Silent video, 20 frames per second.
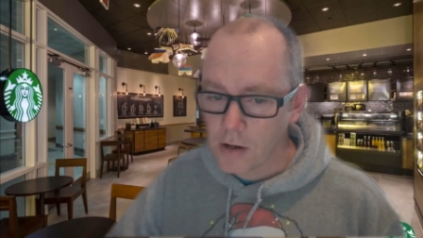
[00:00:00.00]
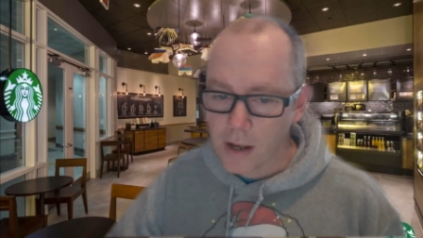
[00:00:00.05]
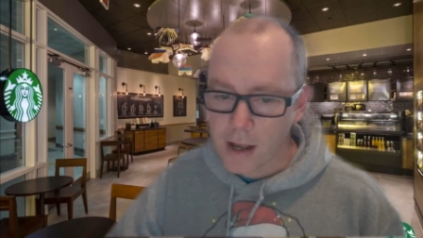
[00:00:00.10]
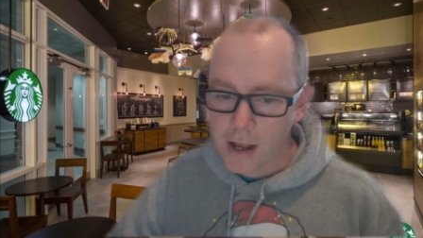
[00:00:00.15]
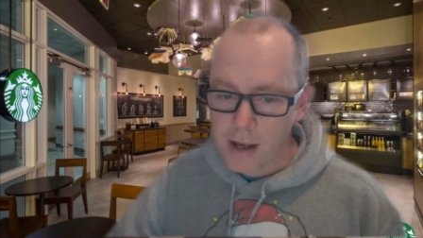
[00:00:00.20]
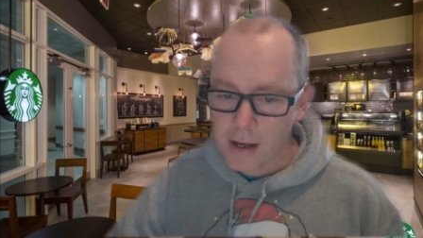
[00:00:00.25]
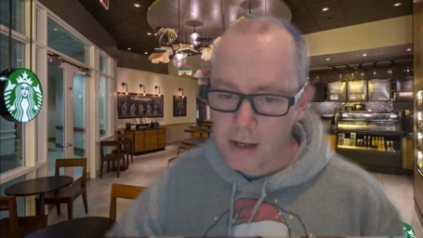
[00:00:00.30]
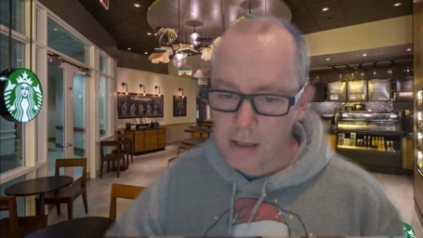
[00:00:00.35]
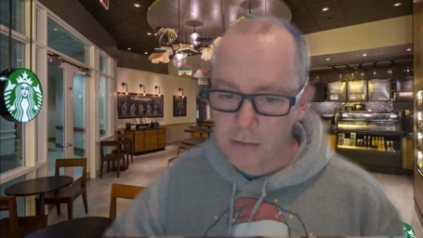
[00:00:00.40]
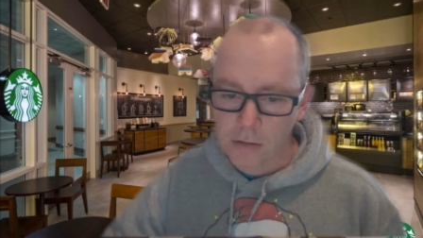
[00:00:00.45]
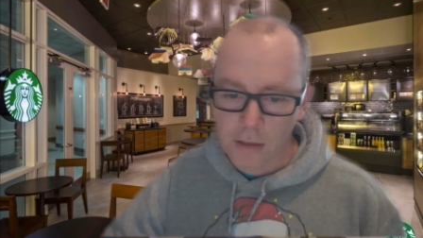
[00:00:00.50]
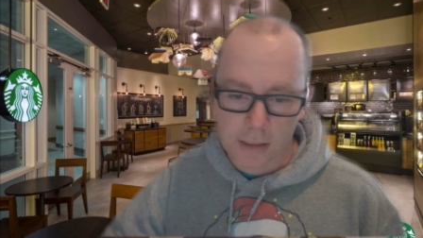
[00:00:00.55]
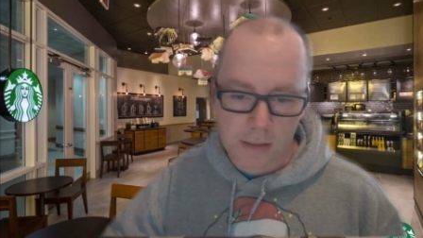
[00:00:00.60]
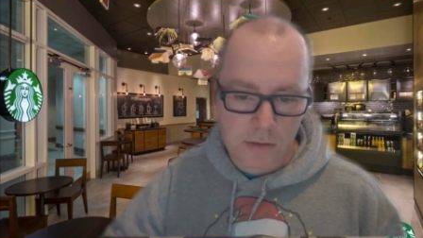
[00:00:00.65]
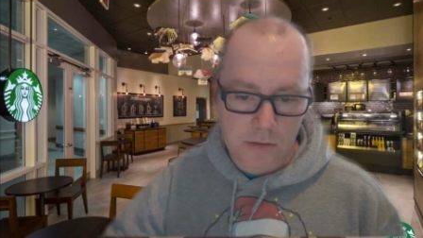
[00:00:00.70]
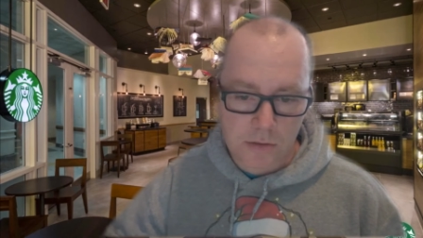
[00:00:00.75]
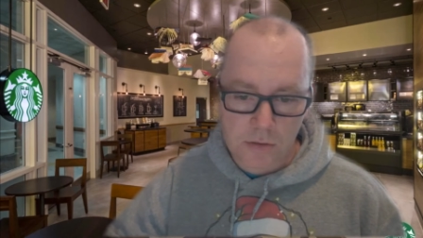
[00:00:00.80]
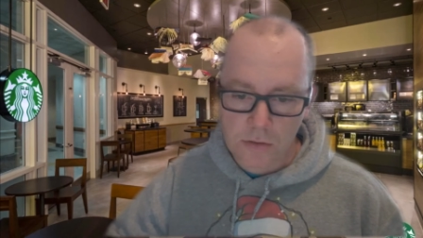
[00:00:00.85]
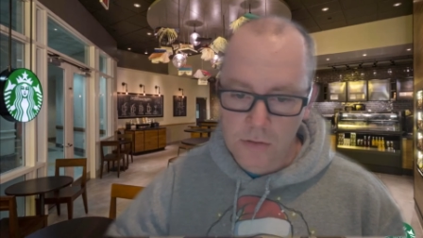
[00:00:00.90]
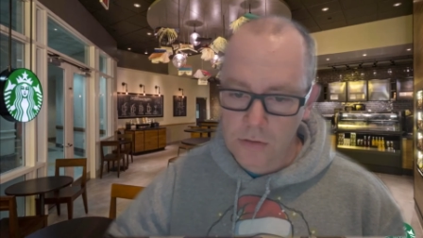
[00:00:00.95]
like
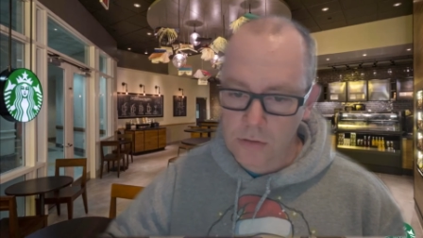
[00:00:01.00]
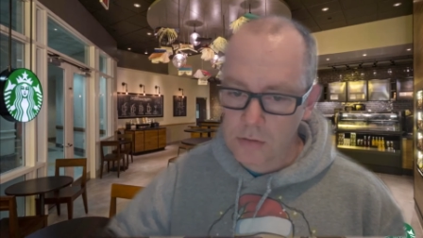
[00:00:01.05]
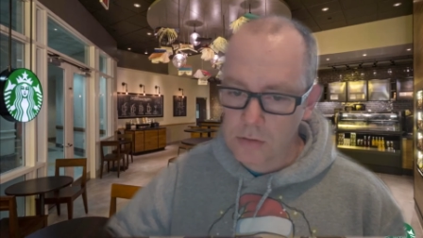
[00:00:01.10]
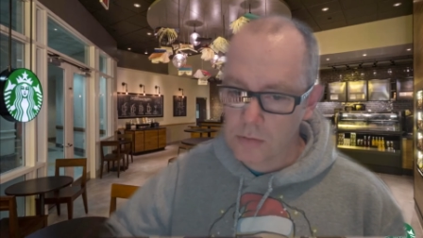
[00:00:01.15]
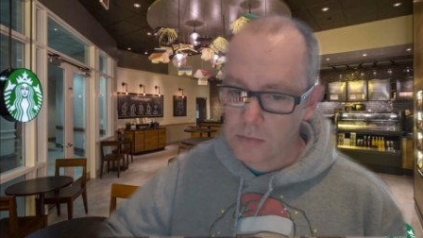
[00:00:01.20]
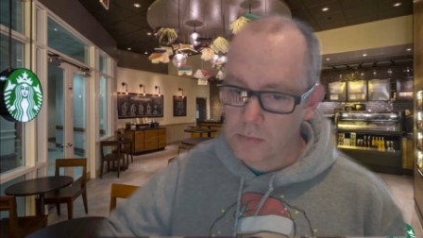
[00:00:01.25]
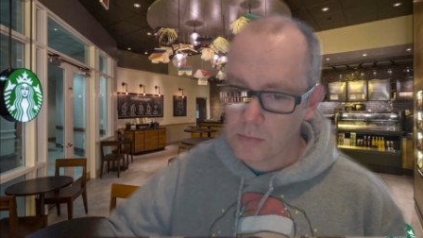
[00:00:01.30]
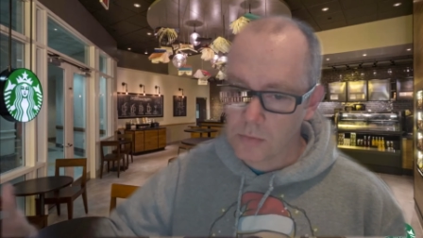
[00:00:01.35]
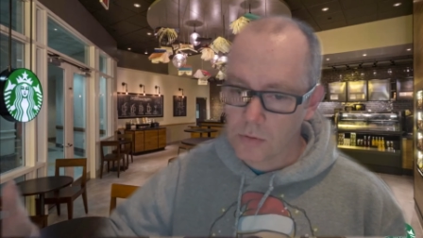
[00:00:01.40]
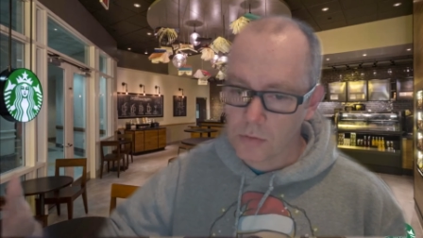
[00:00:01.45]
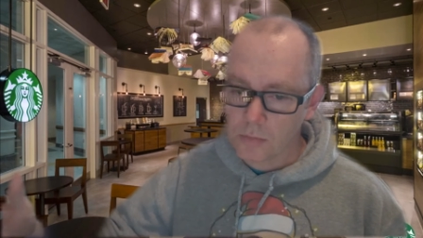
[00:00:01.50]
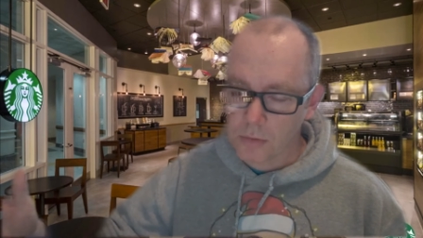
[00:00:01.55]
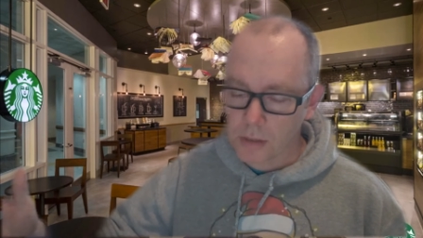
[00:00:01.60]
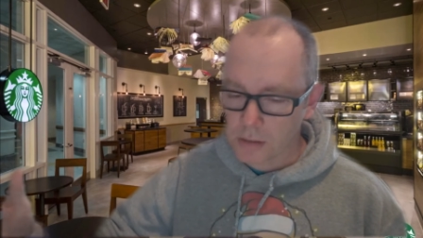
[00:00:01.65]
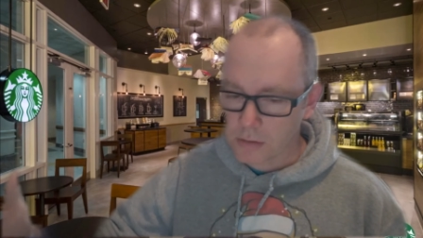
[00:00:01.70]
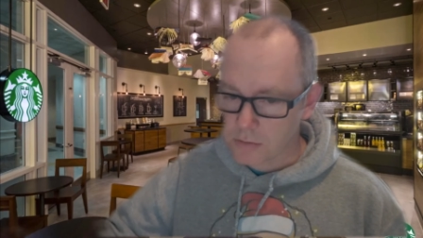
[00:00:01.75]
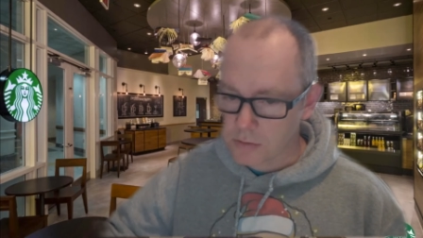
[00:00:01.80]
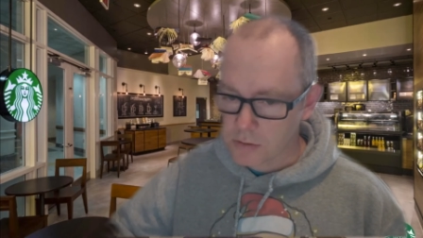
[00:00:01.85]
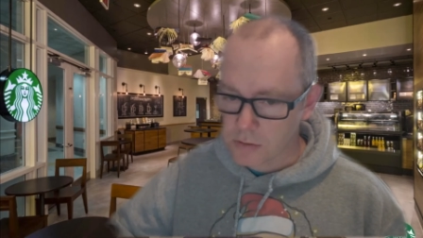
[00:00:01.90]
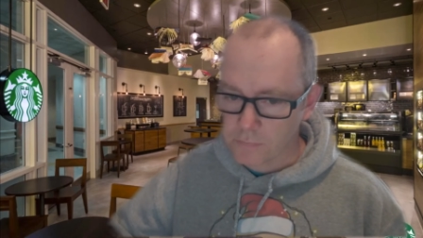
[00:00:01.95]
Zoom or
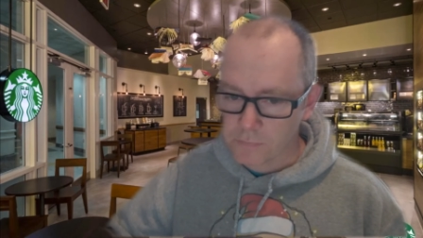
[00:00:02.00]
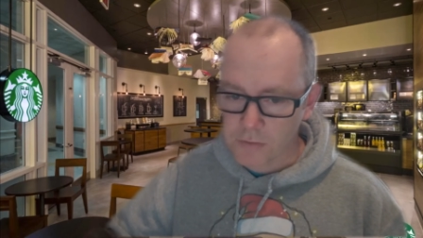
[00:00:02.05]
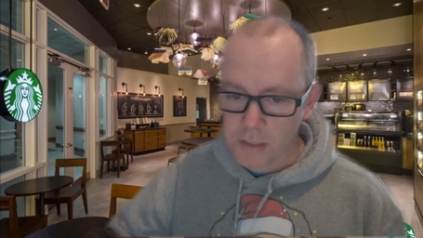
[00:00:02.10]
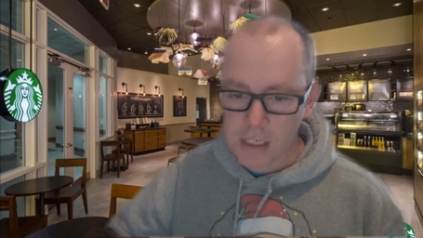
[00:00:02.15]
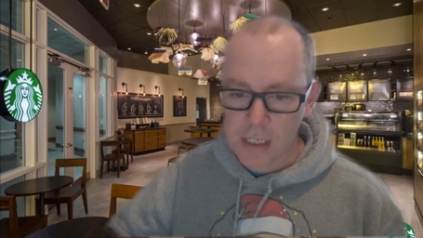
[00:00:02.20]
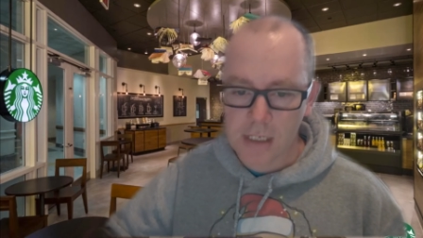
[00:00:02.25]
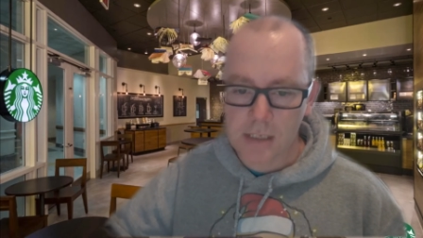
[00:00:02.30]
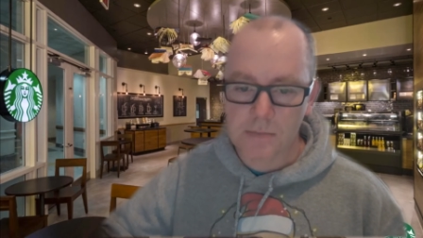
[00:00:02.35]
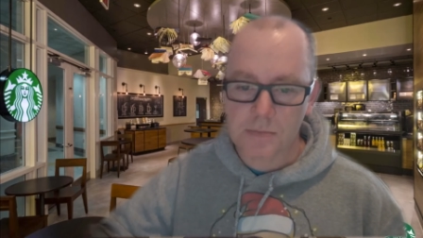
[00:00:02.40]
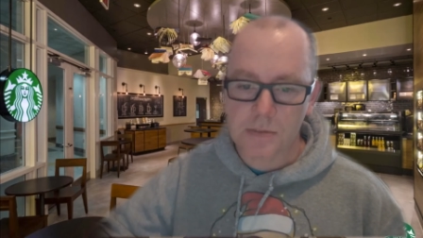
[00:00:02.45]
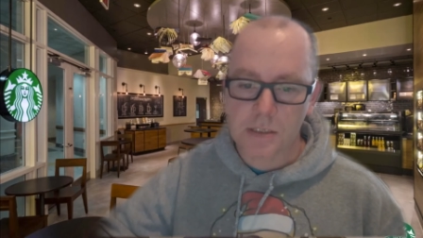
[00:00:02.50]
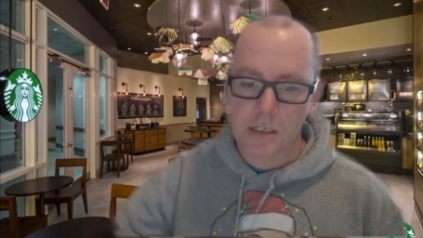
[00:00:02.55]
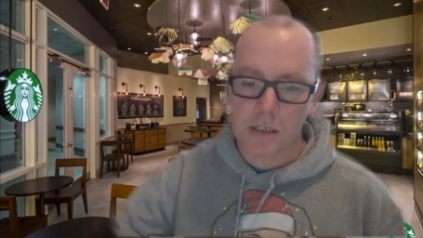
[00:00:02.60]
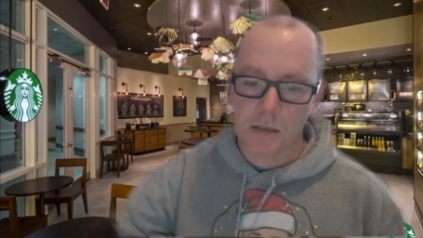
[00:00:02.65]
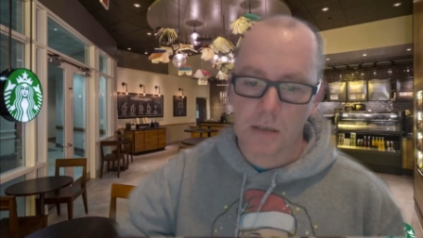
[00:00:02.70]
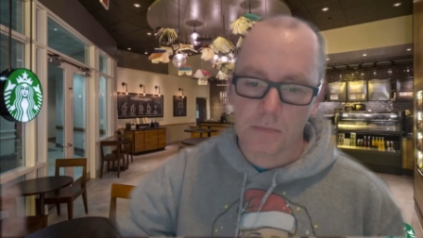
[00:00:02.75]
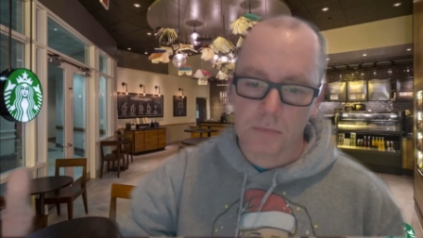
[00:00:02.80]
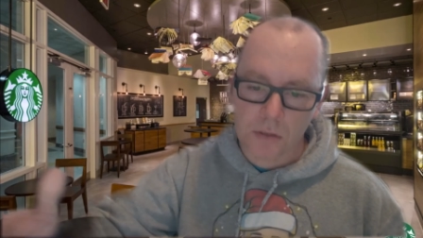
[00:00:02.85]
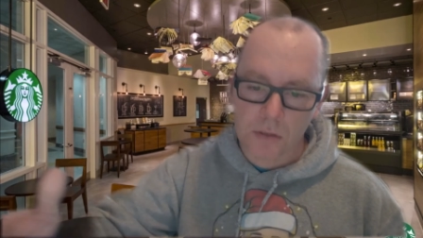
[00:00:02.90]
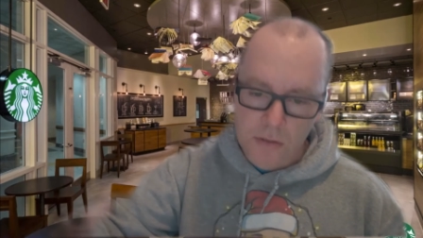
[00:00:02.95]
Microsoft Teams, and
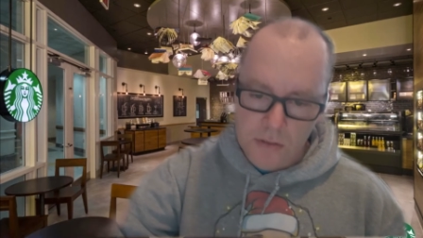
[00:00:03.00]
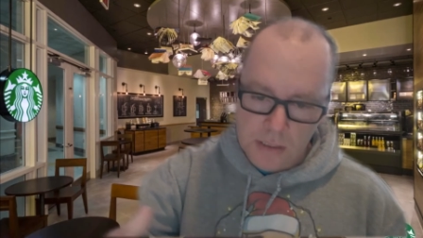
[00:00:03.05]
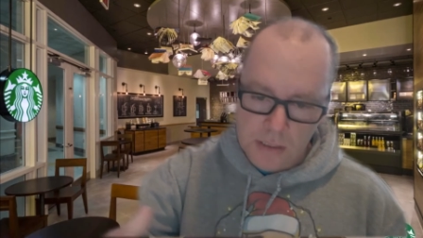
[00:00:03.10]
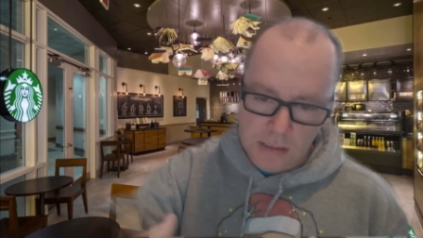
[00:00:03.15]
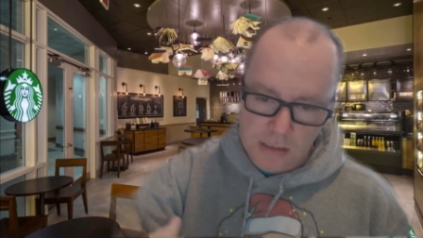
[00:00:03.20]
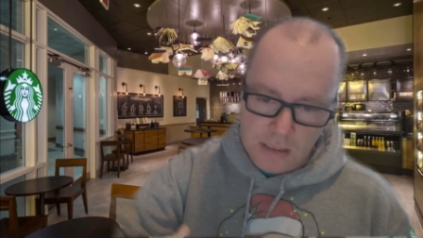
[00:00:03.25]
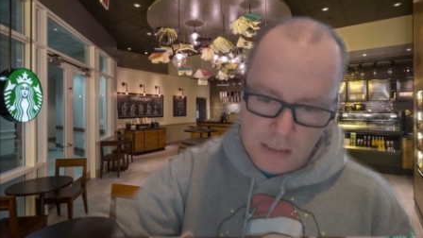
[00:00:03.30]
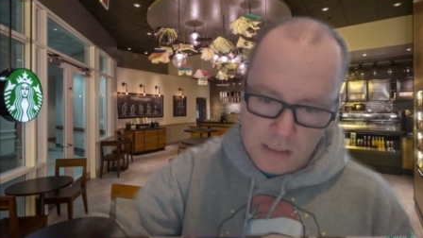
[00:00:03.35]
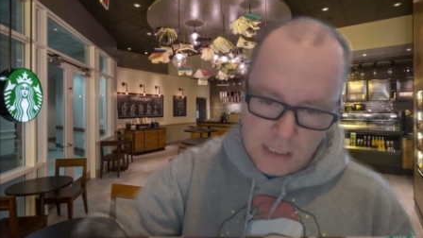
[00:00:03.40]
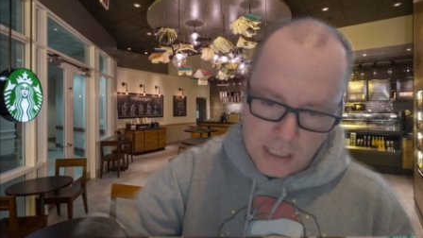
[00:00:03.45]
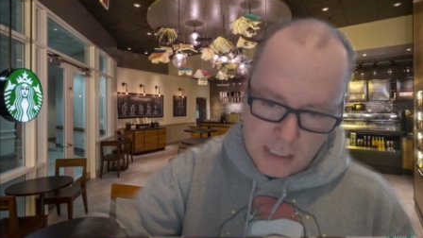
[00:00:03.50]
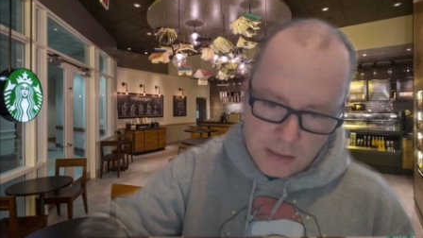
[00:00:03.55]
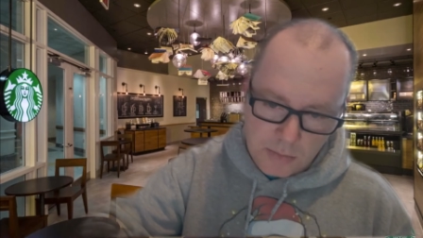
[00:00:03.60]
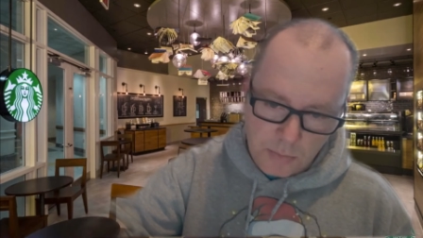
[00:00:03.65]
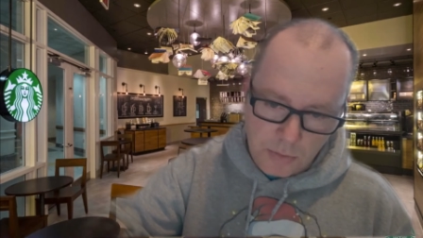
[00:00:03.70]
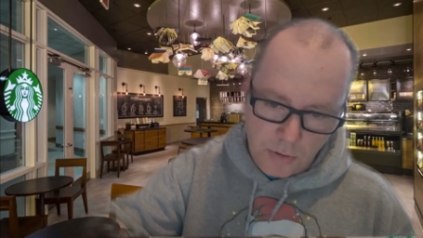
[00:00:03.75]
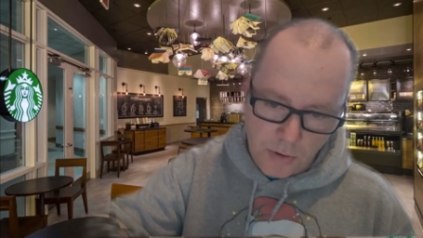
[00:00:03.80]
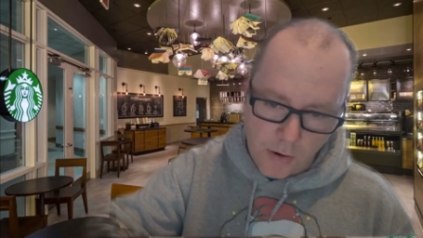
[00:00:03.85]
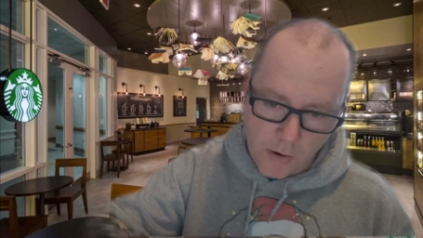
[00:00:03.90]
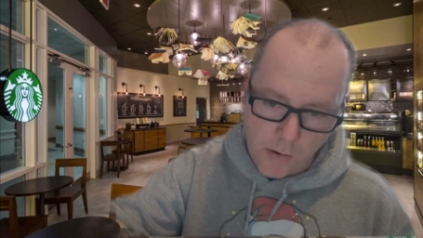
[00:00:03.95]
I'm using the
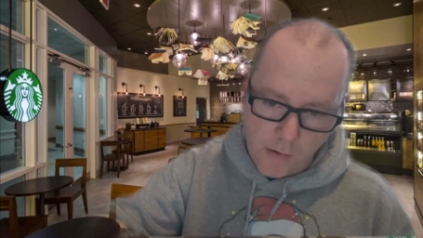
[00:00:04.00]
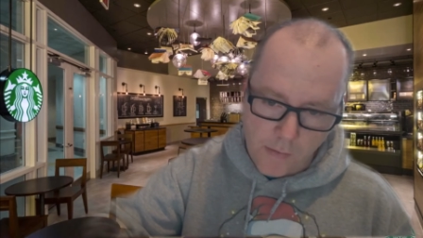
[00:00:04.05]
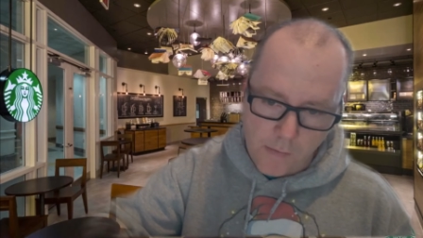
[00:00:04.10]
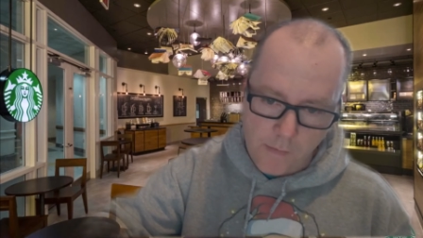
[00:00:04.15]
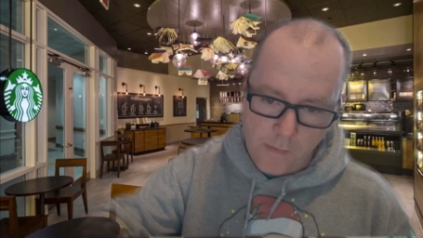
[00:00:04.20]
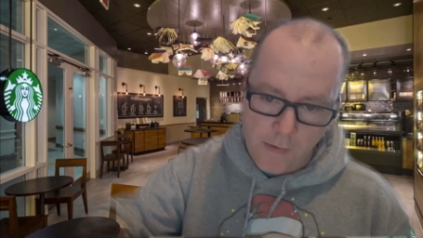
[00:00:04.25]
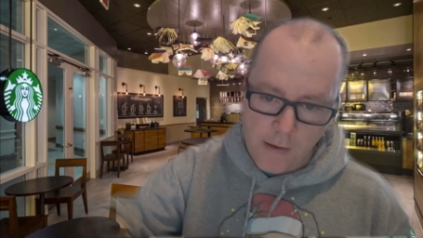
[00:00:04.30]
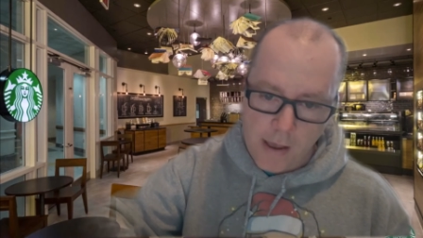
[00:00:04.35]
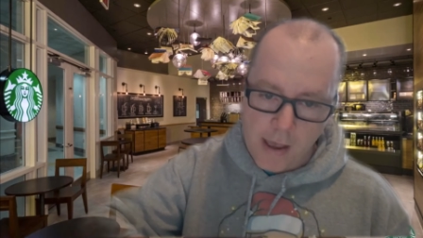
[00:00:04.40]
Deskpro